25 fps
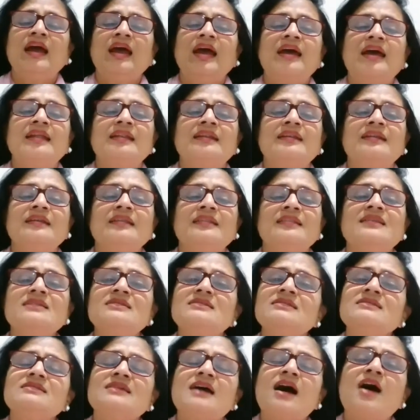And
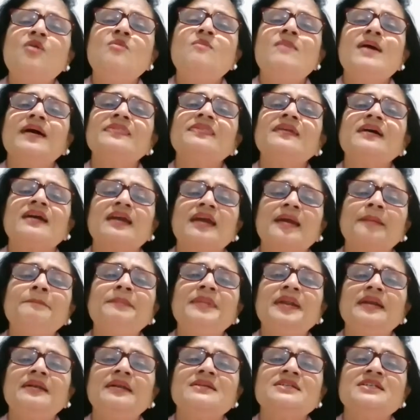this is how Mata
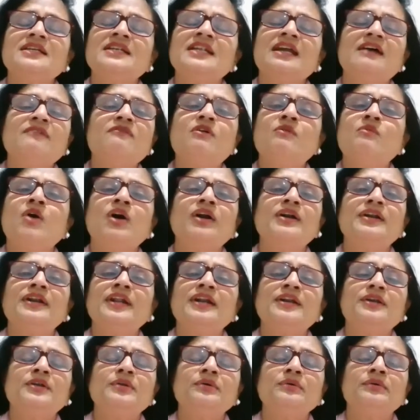kept it. She never
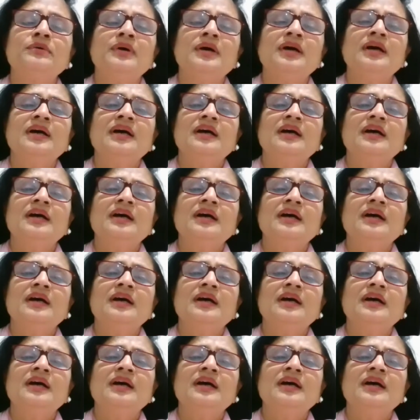wanted to